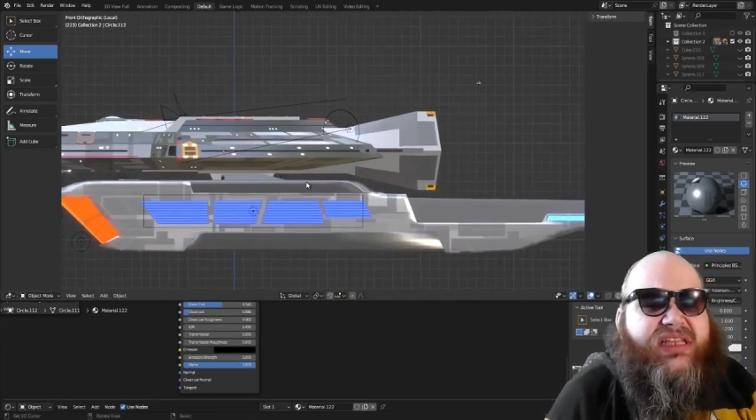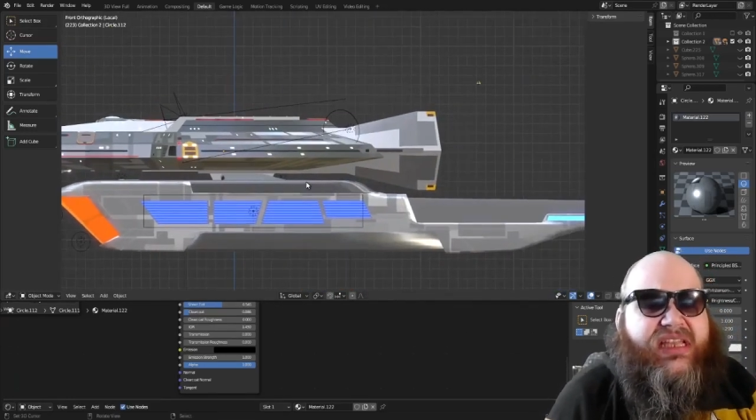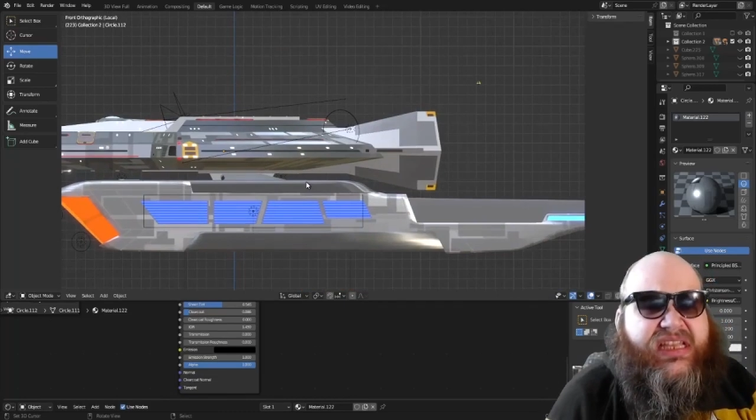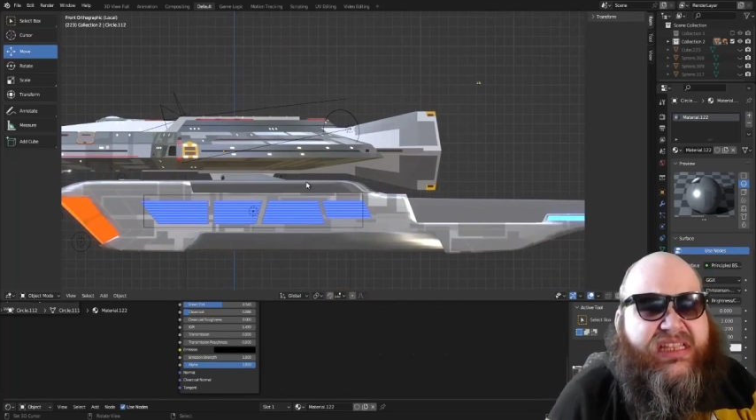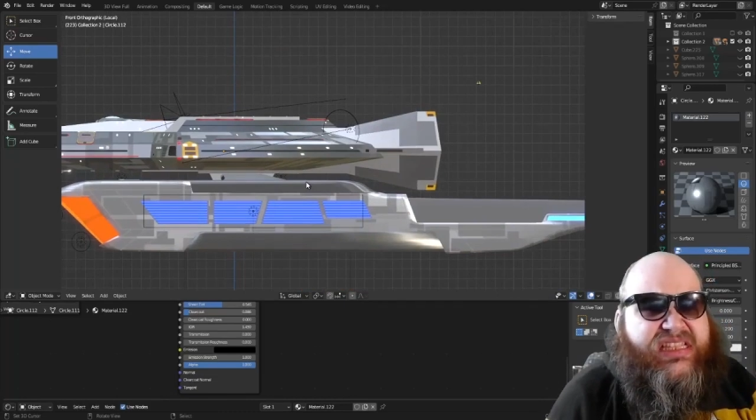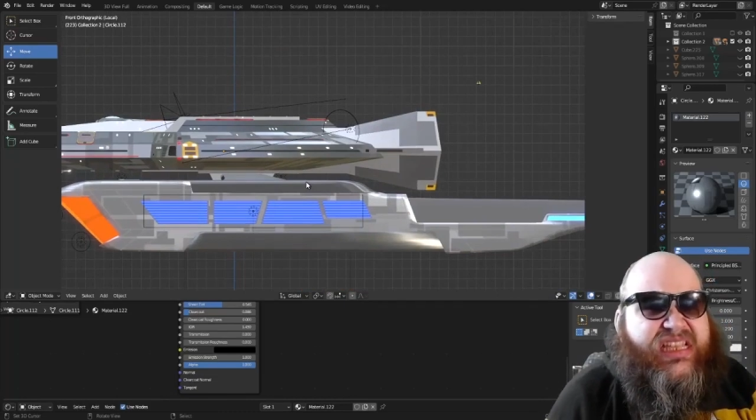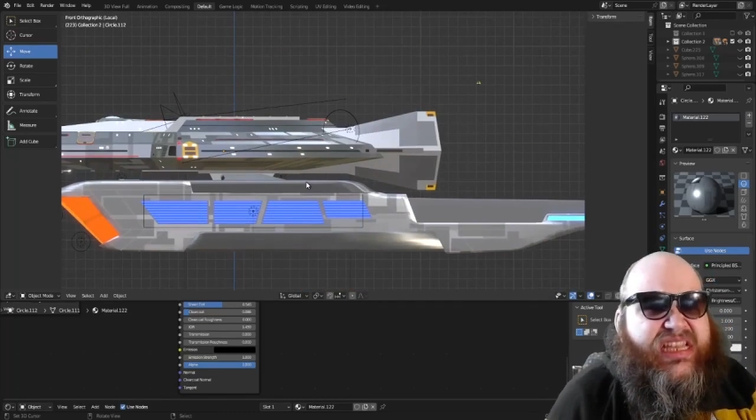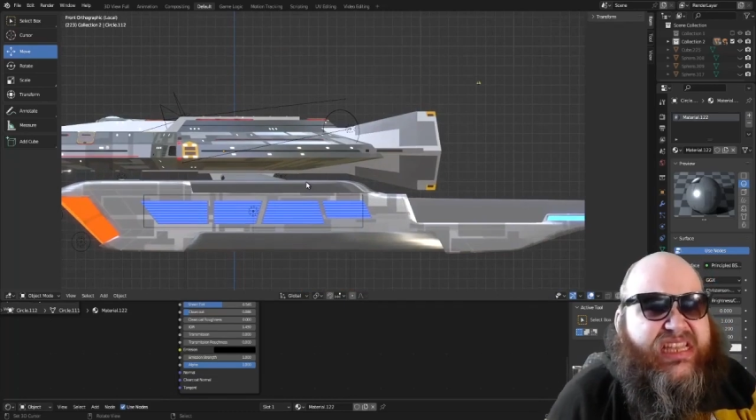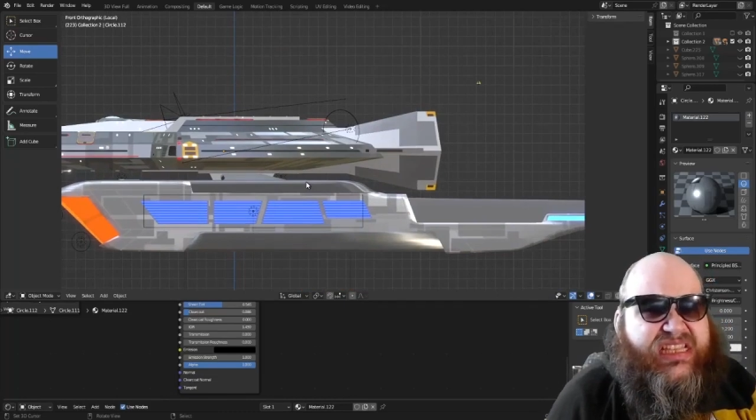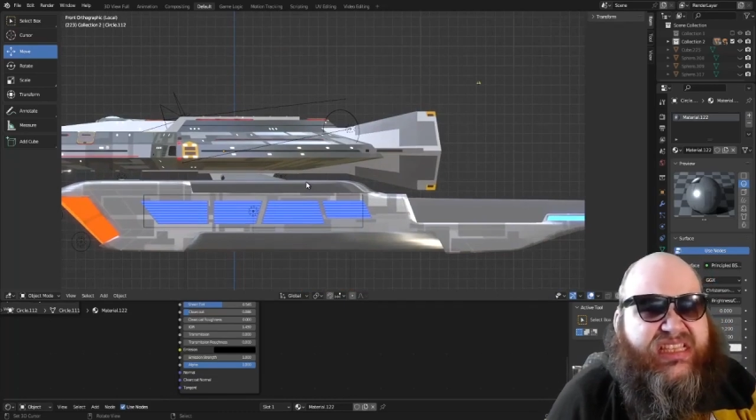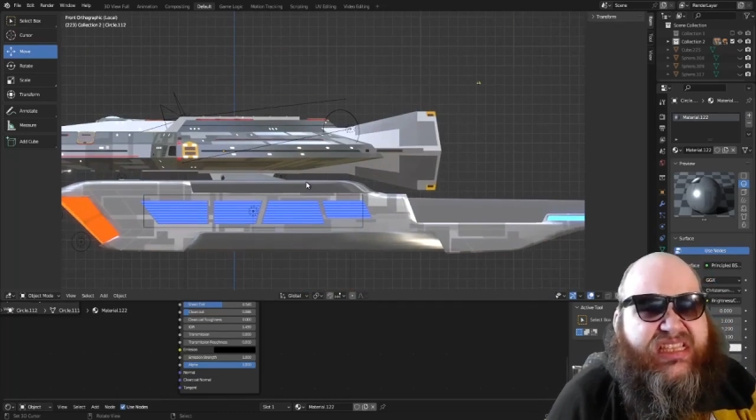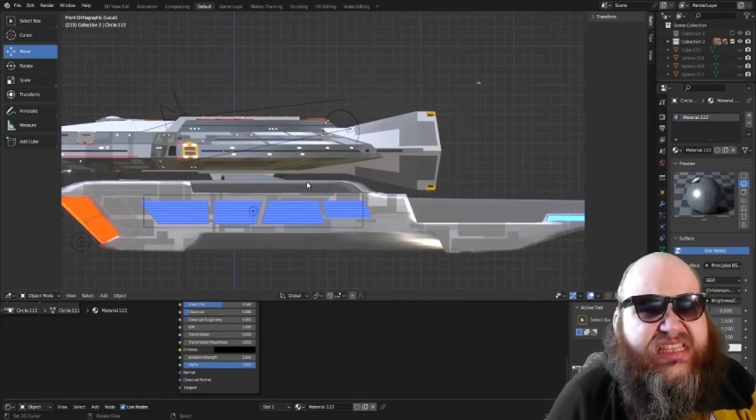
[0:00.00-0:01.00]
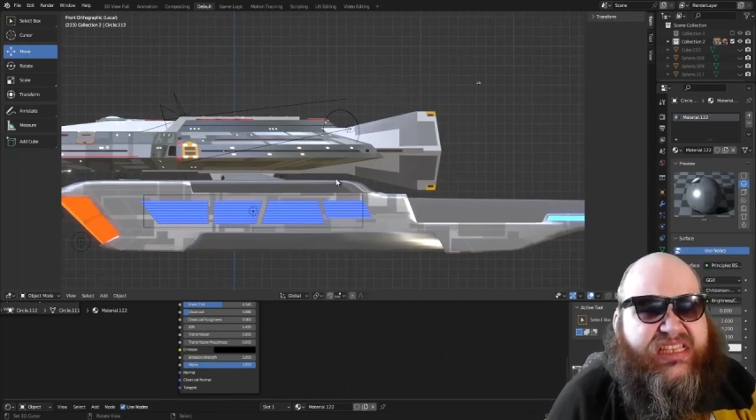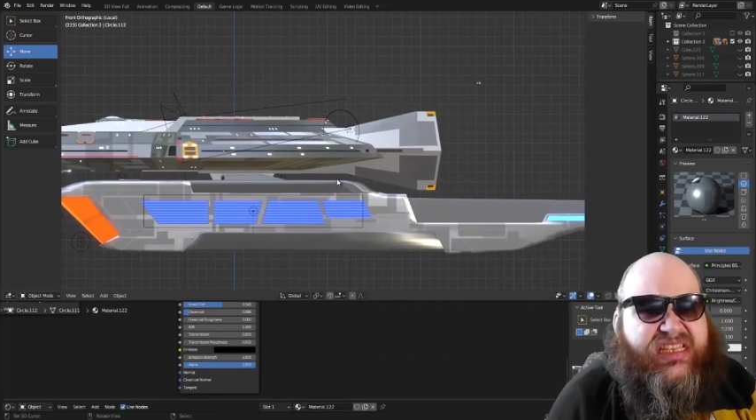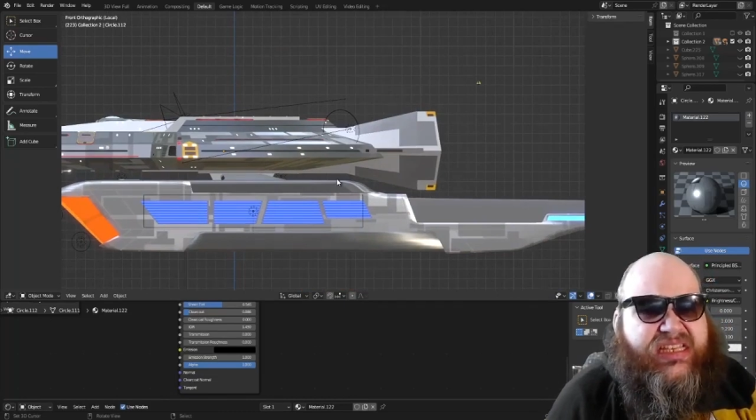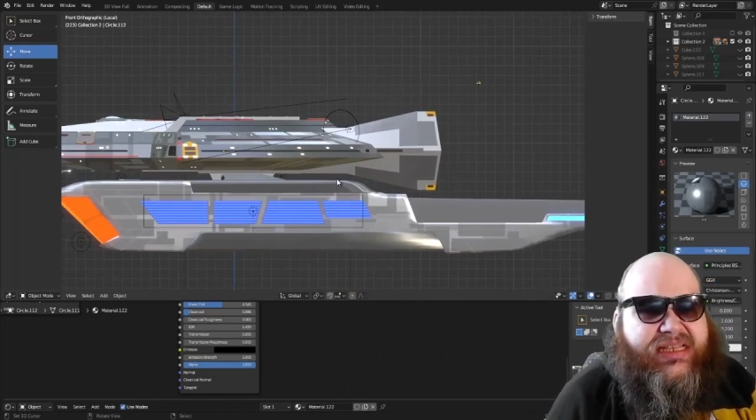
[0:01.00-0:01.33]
8 decks,